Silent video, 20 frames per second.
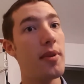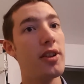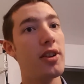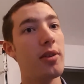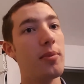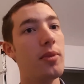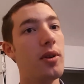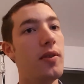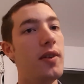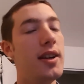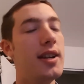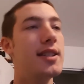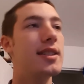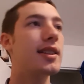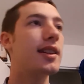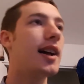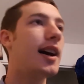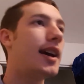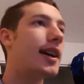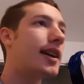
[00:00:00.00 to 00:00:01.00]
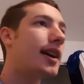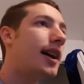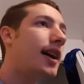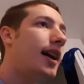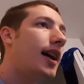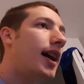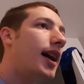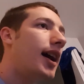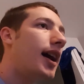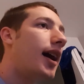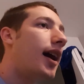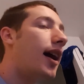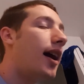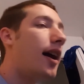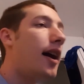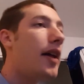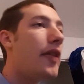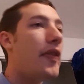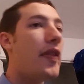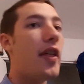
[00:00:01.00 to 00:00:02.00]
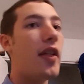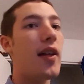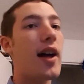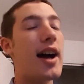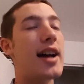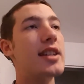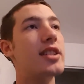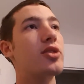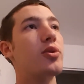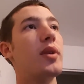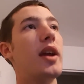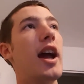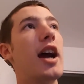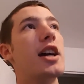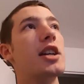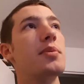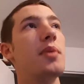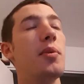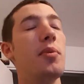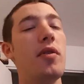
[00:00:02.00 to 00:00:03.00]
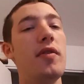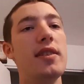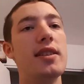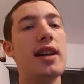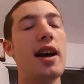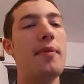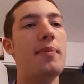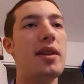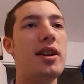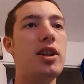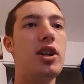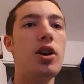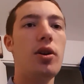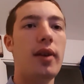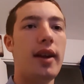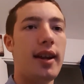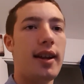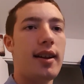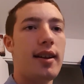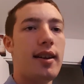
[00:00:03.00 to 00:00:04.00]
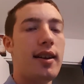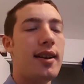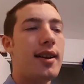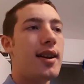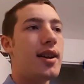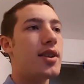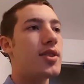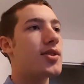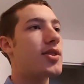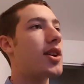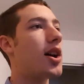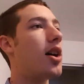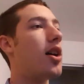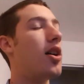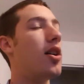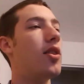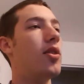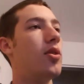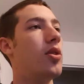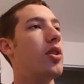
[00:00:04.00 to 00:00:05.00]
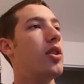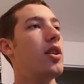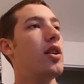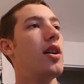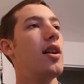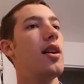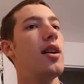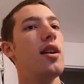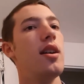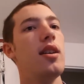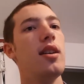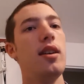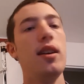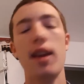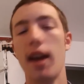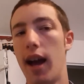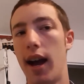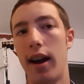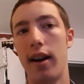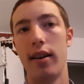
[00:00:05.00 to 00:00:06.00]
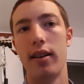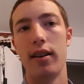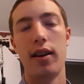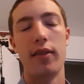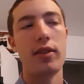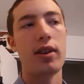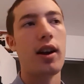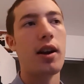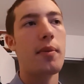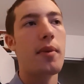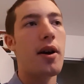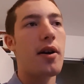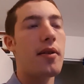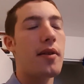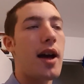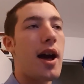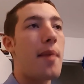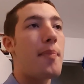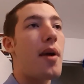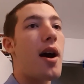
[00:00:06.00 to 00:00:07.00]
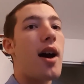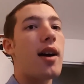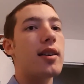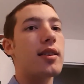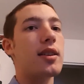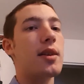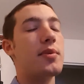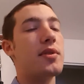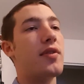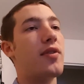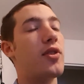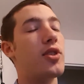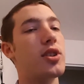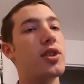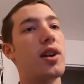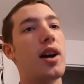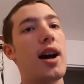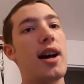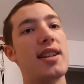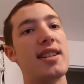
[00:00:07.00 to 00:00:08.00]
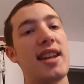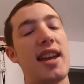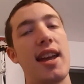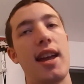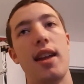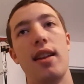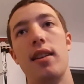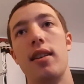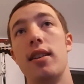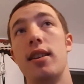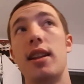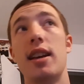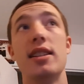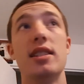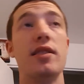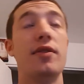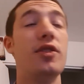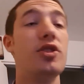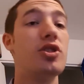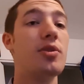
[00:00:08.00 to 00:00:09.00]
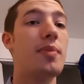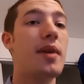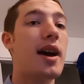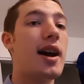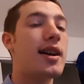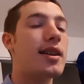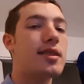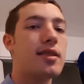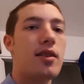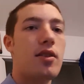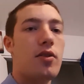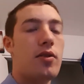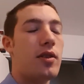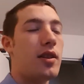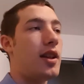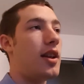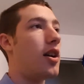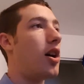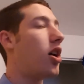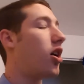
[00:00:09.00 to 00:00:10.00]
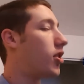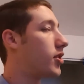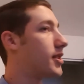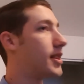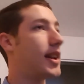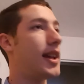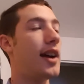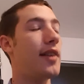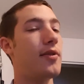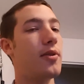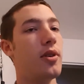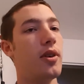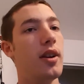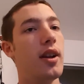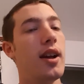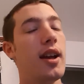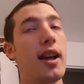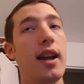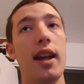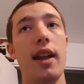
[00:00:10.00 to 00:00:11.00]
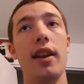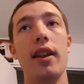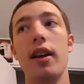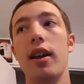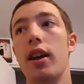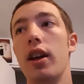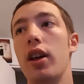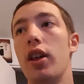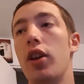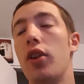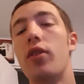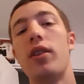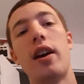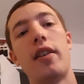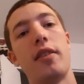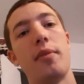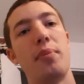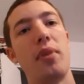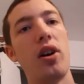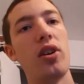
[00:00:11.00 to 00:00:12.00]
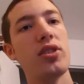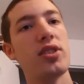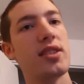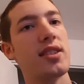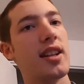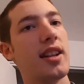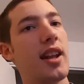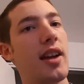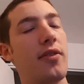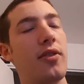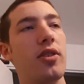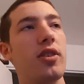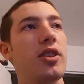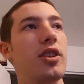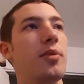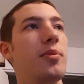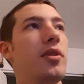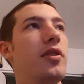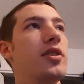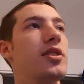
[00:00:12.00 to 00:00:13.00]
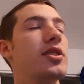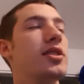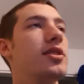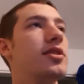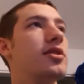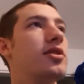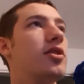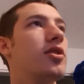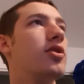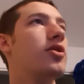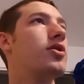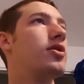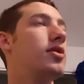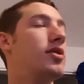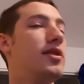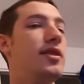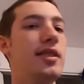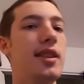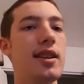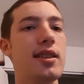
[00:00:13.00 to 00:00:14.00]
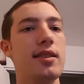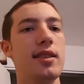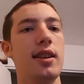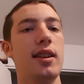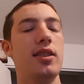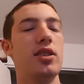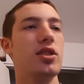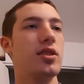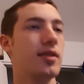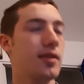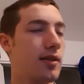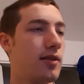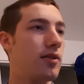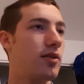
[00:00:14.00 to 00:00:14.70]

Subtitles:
in your movies like the last 3 X-Men movies have been doing. So, yeah, I'm talking about Apocalypse, First Class, and Days of Future Past, where they all said the F word. And you don't have the balls to say the F word in your movies. This is your Disney. Just